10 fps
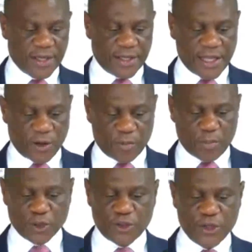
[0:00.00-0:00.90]
the
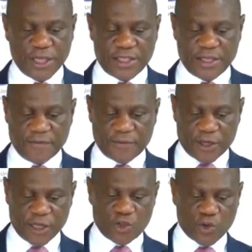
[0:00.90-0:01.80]
opportunity for
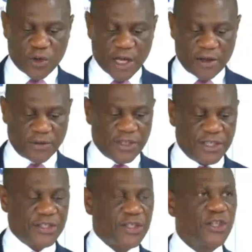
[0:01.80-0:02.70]
the two
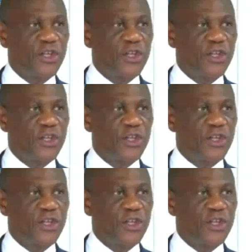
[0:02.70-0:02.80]
countries